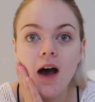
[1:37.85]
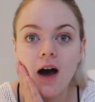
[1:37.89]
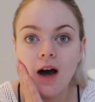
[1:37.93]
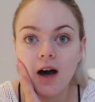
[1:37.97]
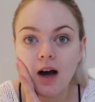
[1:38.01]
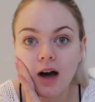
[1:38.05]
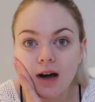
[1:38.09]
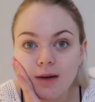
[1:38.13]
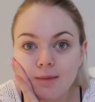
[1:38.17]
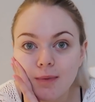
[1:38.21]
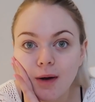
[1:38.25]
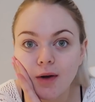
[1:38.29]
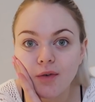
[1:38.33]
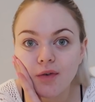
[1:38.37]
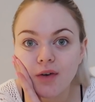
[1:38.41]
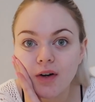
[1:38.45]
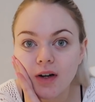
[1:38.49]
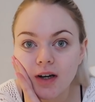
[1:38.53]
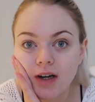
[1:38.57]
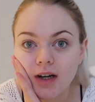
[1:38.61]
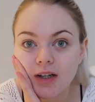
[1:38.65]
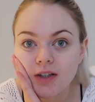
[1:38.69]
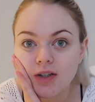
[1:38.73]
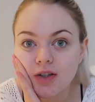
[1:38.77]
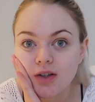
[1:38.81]
But I feel
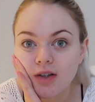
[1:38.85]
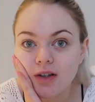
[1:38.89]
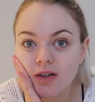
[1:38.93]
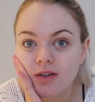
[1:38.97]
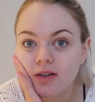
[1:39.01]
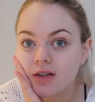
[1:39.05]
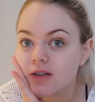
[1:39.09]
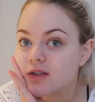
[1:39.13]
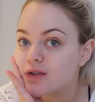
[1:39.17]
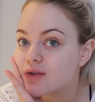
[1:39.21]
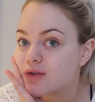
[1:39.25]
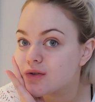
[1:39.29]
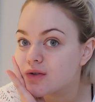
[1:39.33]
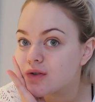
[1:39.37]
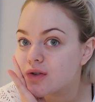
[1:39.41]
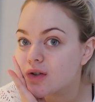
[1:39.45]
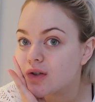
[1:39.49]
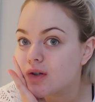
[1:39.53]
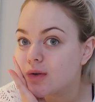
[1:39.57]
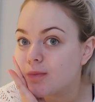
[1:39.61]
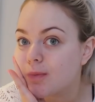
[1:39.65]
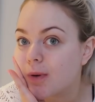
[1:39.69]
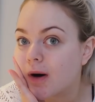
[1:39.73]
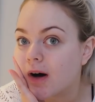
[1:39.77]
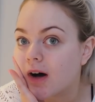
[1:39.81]
like I do look
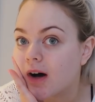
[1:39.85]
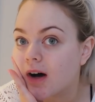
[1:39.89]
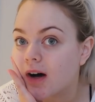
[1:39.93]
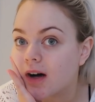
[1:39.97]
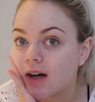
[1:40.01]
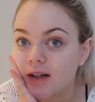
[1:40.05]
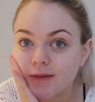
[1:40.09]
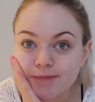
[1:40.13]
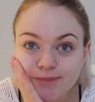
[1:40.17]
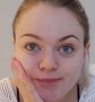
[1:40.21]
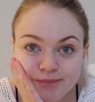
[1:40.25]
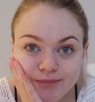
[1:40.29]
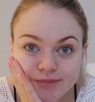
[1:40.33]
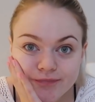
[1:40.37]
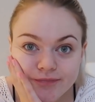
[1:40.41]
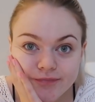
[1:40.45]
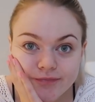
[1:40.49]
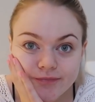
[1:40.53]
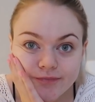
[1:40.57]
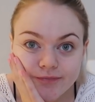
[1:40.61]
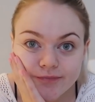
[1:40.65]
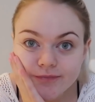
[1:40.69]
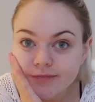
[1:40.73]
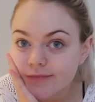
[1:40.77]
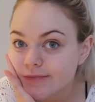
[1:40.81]
super
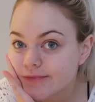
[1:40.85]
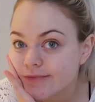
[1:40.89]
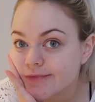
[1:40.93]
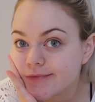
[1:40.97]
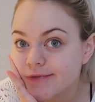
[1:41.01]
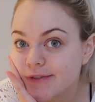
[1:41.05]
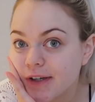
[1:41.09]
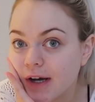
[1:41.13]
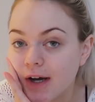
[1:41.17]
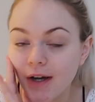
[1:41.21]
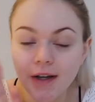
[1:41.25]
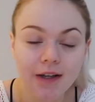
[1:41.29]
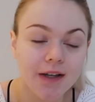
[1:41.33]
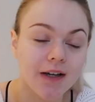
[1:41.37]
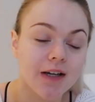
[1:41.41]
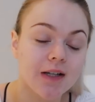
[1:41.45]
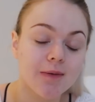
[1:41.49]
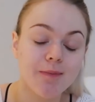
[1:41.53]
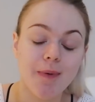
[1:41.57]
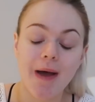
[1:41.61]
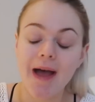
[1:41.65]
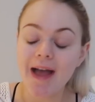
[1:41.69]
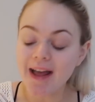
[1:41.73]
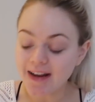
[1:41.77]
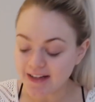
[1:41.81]
tired.
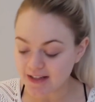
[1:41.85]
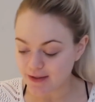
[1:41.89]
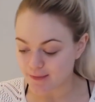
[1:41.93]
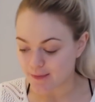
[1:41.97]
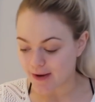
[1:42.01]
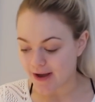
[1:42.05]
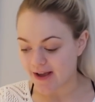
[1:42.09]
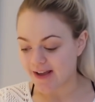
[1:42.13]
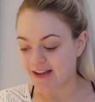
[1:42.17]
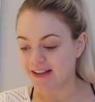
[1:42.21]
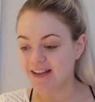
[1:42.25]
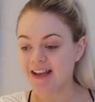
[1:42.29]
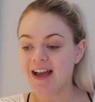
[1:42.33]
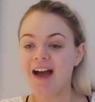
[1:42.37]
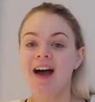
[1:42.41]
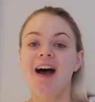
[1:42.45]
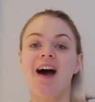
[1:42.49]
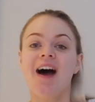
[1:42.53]
But anyway,